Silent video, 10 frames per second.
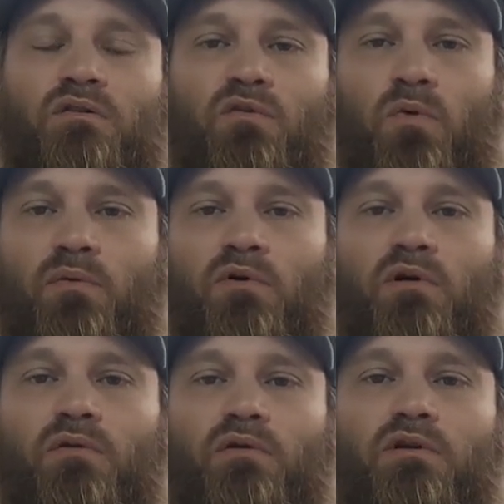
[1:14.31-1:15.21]
The way we're
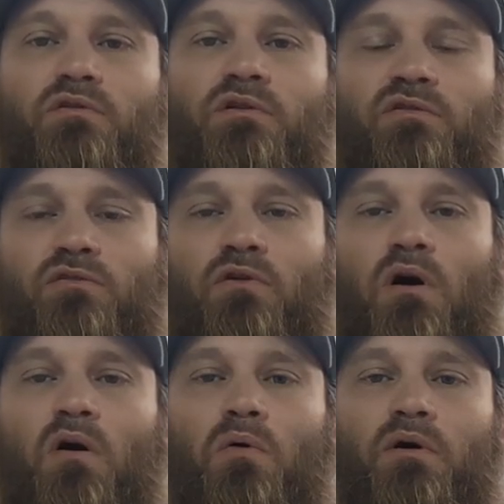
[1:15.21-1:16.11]
going to do this
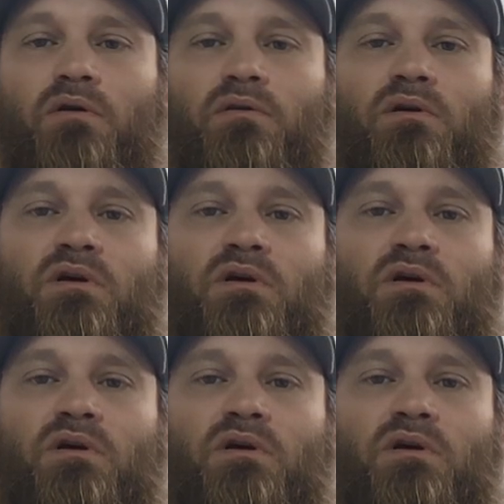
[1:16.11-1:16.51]
drawing